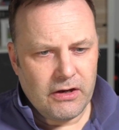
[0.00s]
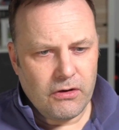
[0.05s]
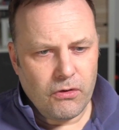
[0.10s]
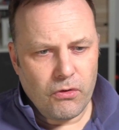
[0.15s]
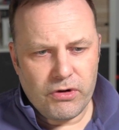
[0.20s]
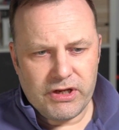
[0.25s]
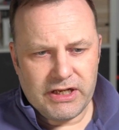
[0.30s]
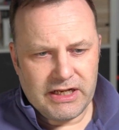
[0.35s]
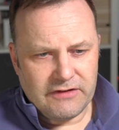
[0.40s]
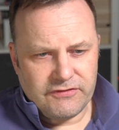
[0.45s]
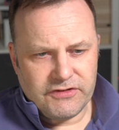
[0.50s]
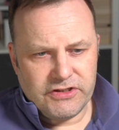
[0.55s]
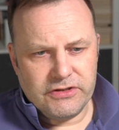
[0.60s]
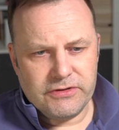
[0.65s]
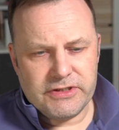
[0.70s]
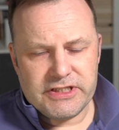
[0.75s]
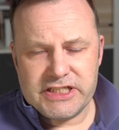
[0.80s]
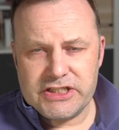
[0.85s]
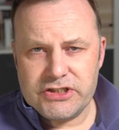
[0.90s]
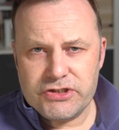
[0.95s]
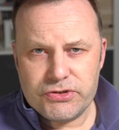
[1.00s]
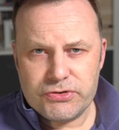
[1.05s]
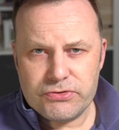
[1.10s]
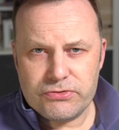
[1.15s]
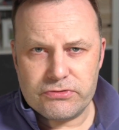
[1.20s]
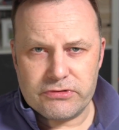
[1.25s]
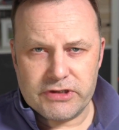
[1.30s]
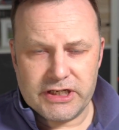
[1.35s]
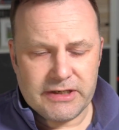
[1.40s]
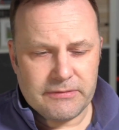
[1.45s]
All you'll have to do is
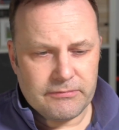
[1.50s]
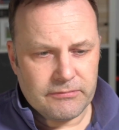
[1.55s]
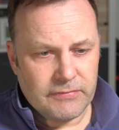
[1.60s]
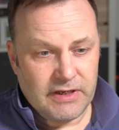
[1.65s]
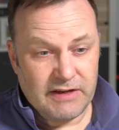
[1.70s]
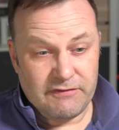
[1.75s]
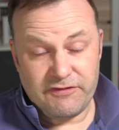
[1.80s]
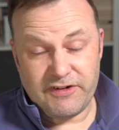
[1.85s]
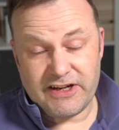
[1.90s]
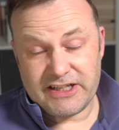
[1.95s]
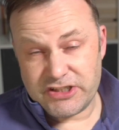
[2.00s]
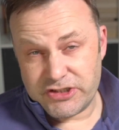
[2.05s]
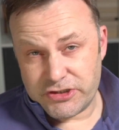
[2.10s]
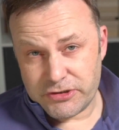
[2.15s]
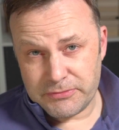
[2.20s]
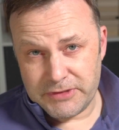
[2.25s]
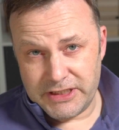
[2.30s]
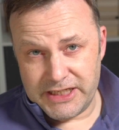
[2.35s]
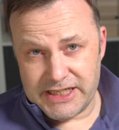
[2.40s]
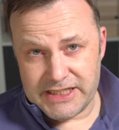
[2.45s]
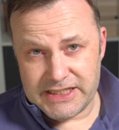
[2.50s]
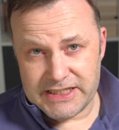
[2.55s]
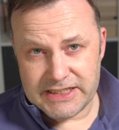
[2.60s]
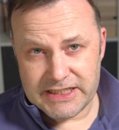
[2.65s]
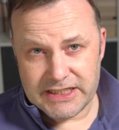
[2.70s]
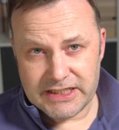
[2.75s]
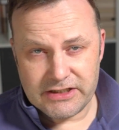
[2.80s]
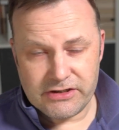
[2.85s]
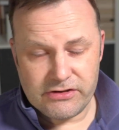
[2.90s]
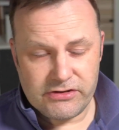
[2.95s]
insure it. In fact, some leases
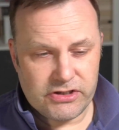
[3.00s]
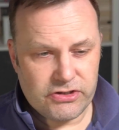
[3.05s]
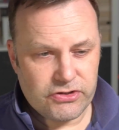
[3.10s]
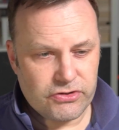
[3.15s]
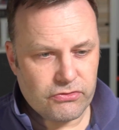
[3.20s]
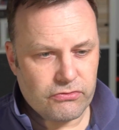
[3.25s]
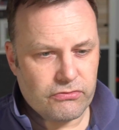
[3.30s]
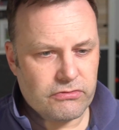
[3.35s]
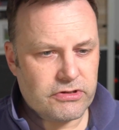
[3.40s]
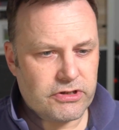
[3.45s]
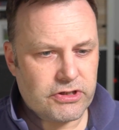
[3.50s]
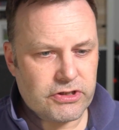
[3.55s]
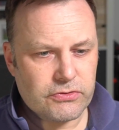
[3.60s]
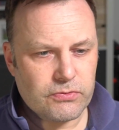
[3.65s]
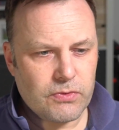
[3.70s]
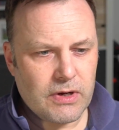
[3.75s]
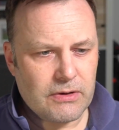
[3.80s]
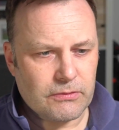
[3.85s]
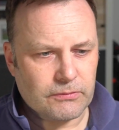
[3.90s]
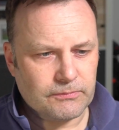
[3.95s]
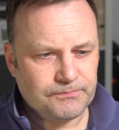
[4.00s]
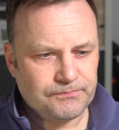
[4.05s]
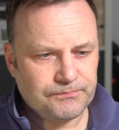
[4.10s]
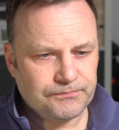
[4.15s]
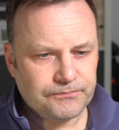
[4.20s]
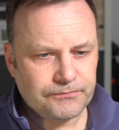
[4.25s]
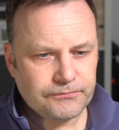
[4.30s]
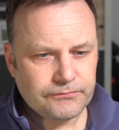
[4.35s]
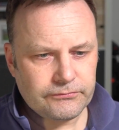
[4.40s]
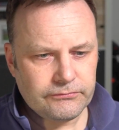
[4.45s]
include insurance as well.
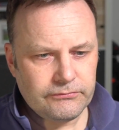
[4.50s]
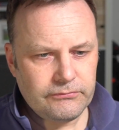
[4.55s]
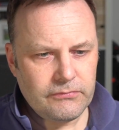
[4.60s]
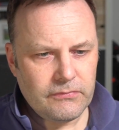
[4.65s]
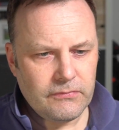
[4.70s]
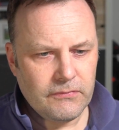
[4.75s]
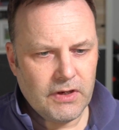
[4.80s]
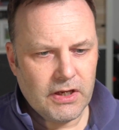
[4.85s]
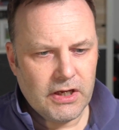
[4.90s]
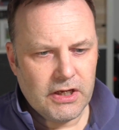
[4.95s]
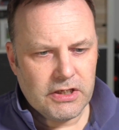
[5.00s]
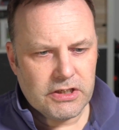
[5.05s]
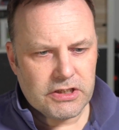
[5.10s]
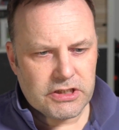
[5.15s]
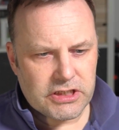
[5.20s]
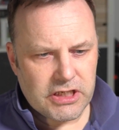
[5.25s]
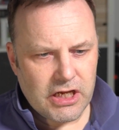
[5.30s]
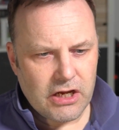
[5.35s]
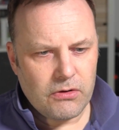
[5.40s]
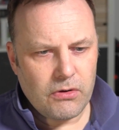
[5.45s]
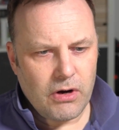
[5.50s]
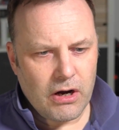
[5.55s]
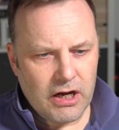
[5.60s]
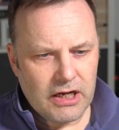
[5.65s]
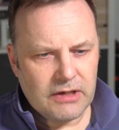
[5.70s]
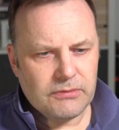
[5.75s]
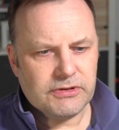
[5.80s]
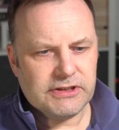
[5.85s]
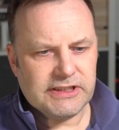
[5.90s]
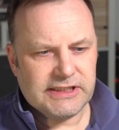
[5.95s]
So
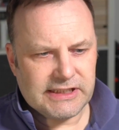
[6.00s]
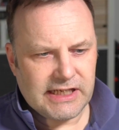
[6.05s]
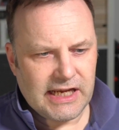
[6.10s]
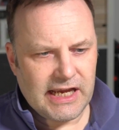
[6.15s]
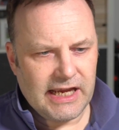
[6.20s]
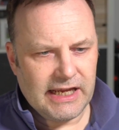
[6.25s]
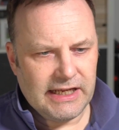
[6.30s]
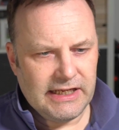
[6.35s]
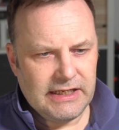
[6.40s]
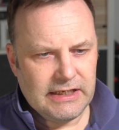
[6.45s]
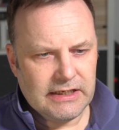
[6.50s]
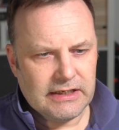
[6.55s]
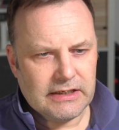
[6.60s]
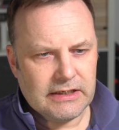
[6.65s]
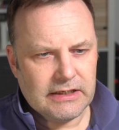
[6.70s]
I would say